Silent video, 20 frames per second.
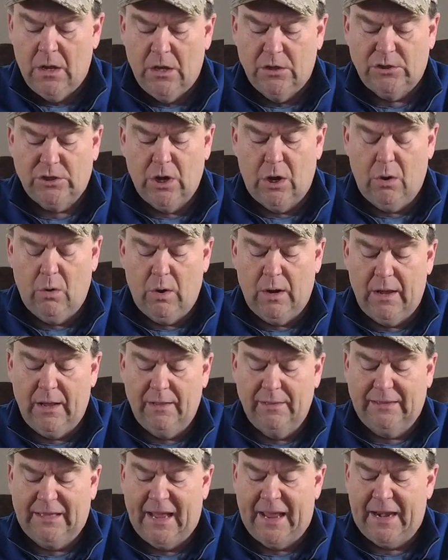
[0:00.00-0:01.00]
So,
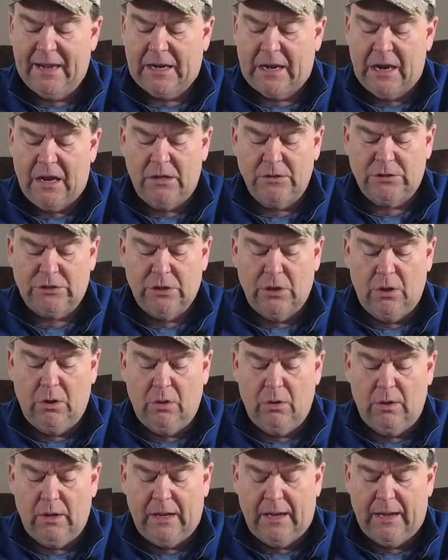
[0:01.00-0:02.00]
Atlanta uh,
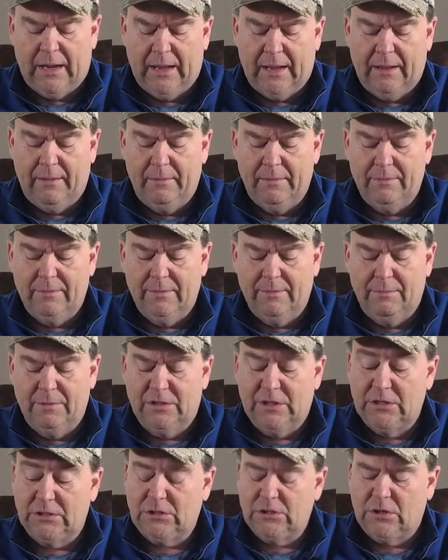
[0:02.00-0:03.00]
Council, uh,
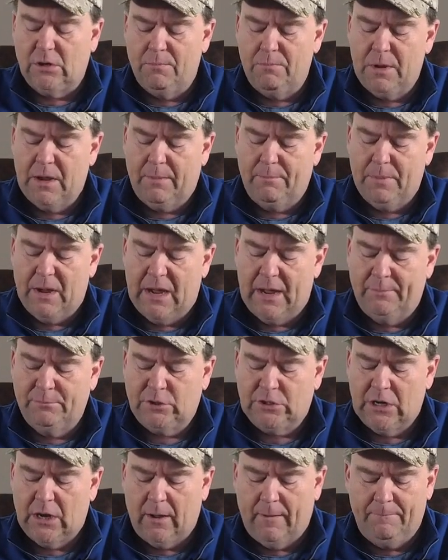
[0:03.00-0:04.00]
this is a big
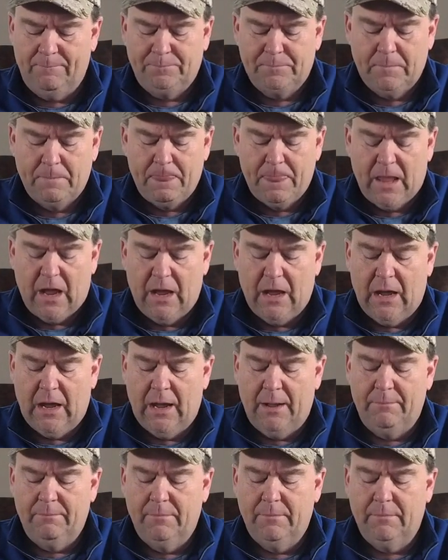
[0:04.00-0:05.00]
bombshell.
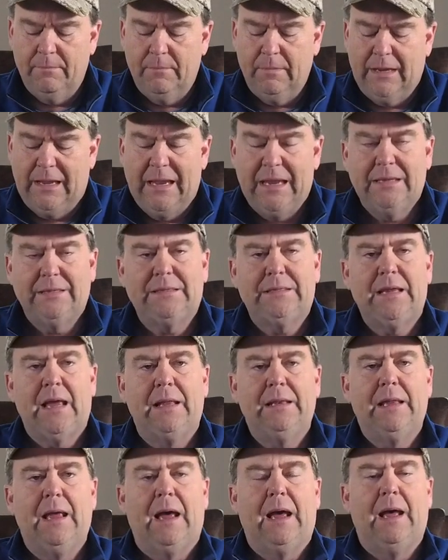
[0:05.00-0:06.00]
Um, he
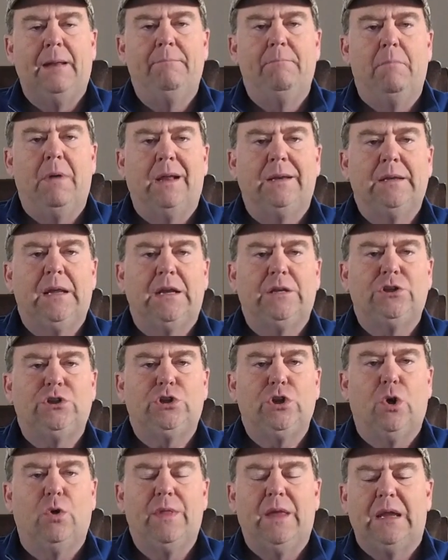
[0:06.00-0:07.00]
said on Monday's
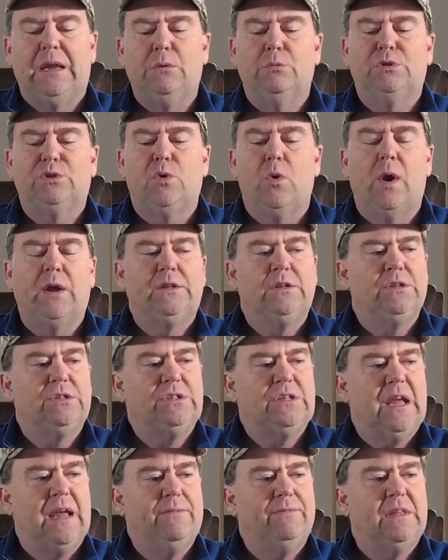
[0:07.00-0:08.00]
show that he was going to
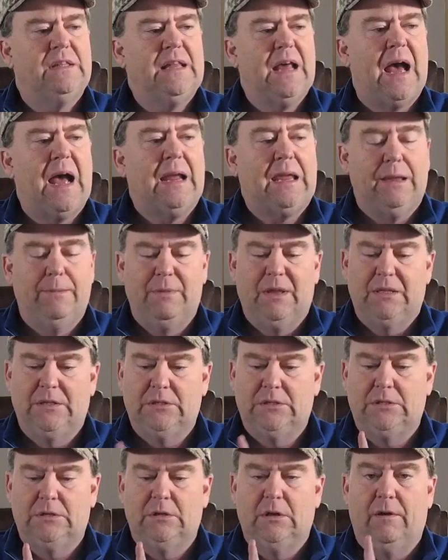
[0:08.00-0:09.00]
save the
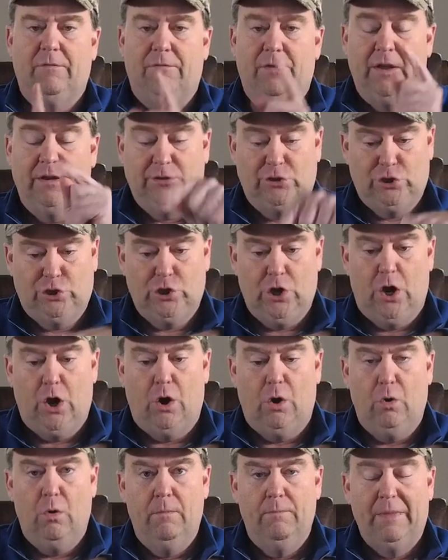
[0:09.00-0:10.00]
documents of his
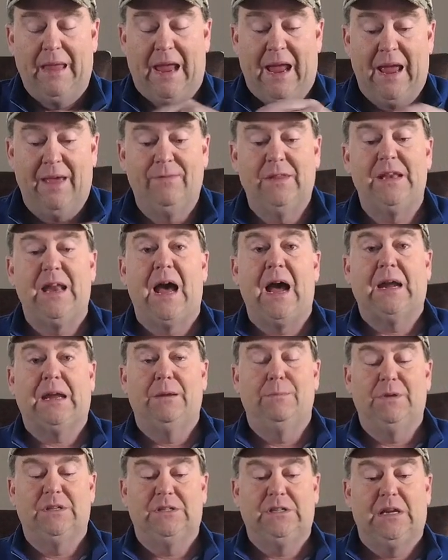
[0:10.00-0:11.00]
show and the
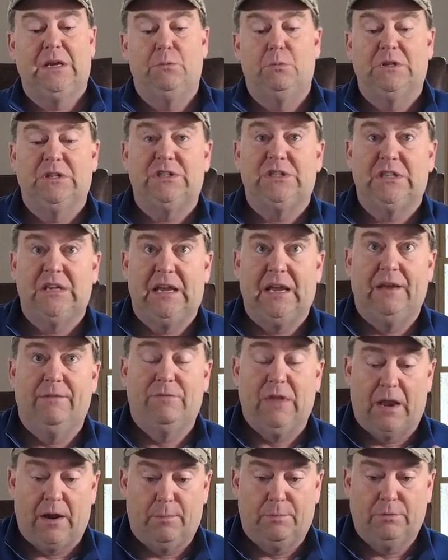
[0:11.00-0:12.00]
documents he
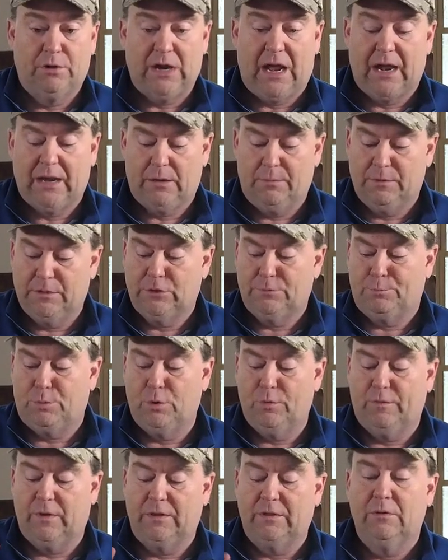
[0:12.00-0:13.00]
received that are documents
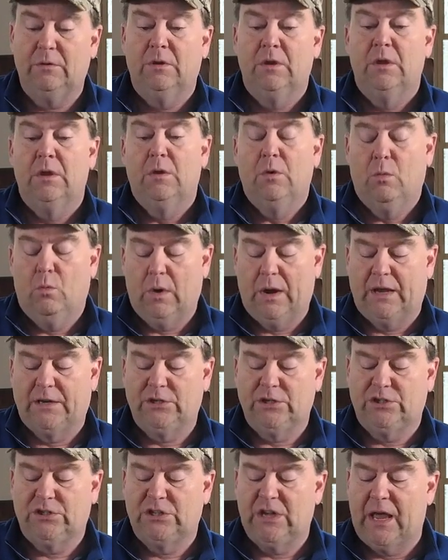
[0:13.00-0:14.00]
proving what I
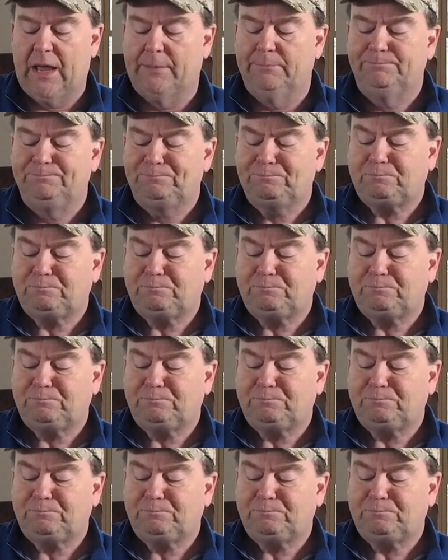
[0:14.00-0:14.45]
just said,